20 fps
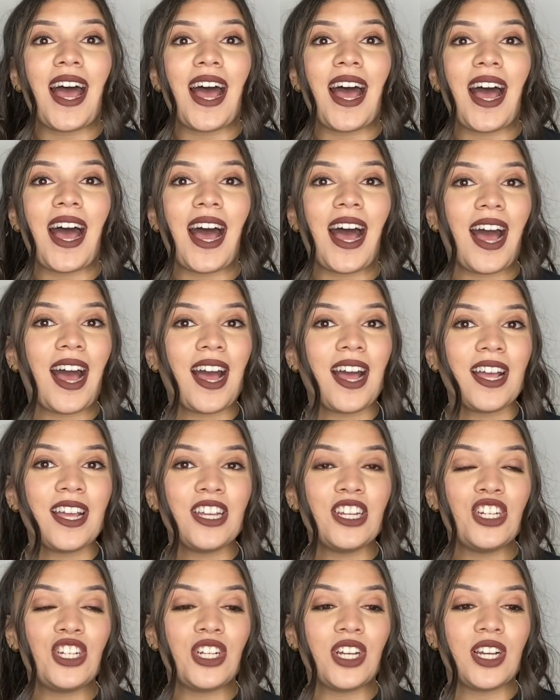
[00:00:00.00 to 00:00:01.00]
I
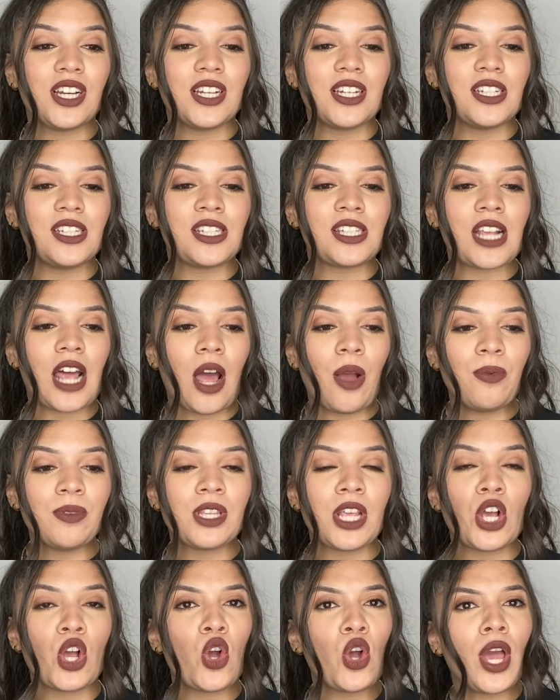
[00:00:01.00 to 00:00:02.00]
was
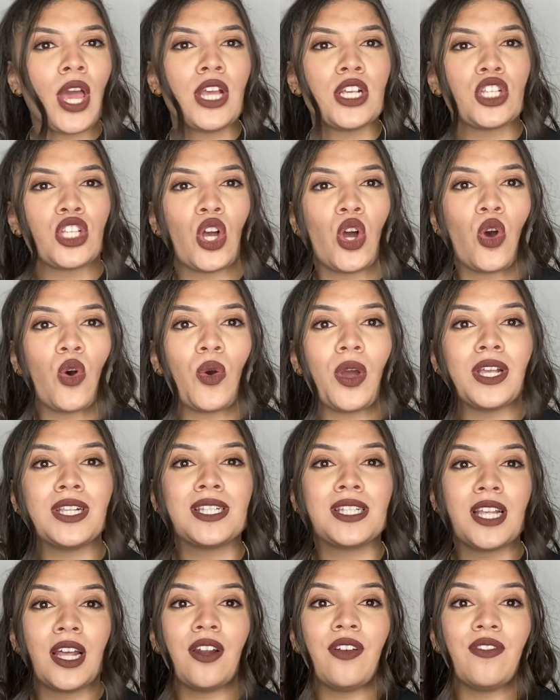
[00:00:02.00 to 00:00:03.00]
like, okay, so
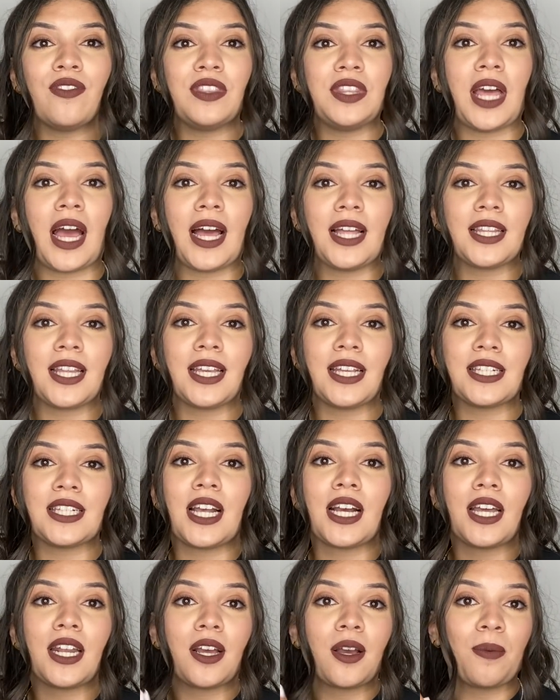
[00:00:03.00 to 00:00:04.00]
instead of that, like, it's
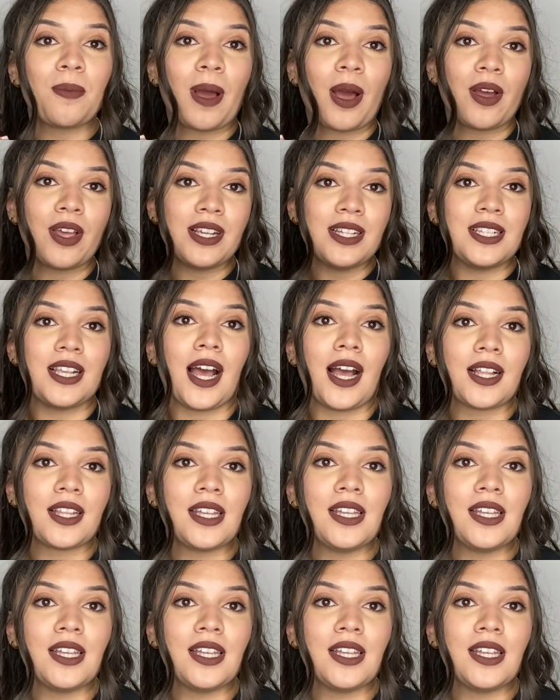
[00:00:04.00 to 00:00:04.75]
not gonna come out exactly